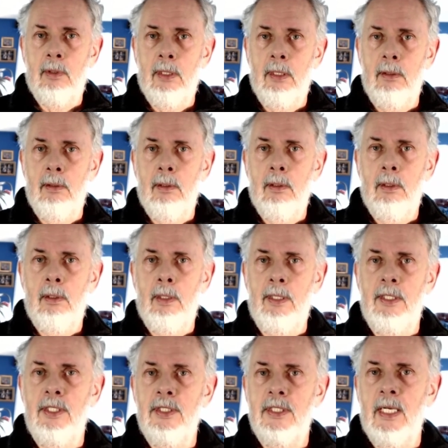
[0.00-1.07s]
and
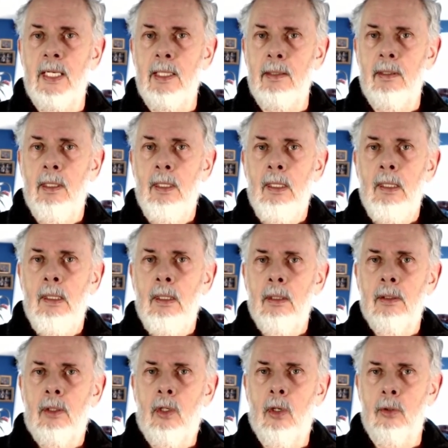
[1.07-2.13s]
inundate
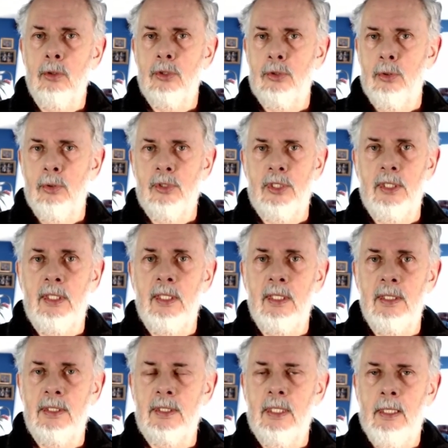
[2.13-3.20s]
coastal
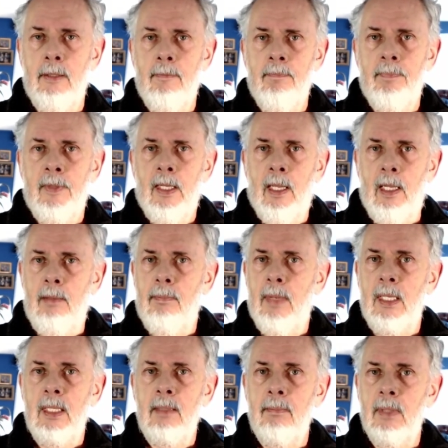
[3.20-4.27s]
cities, and
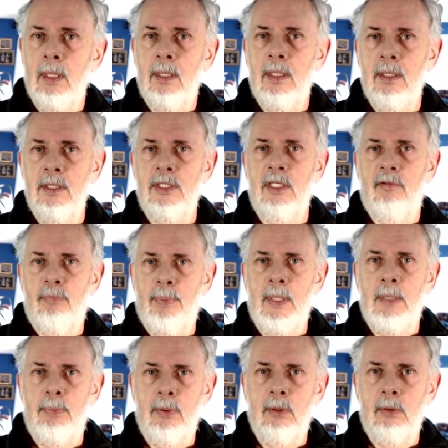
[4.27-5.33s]
many millions of
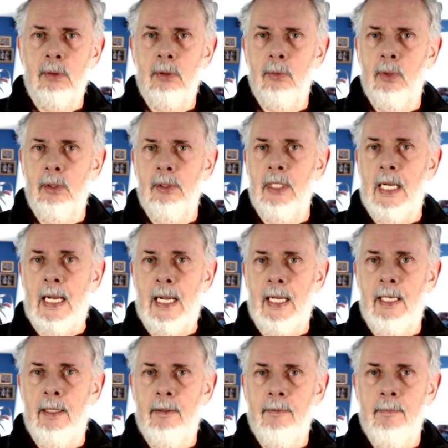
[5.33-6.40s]
people will
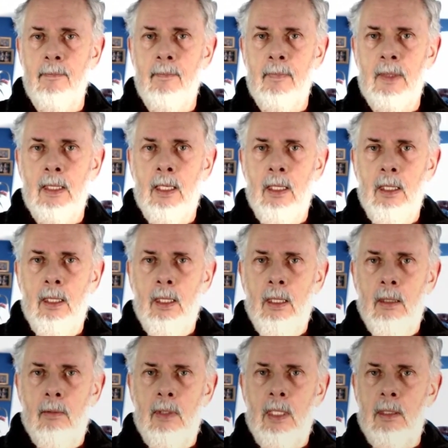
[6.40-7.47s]
die.
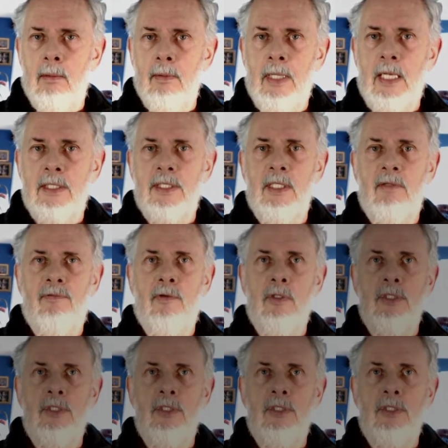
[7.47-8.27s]
Well, that's it for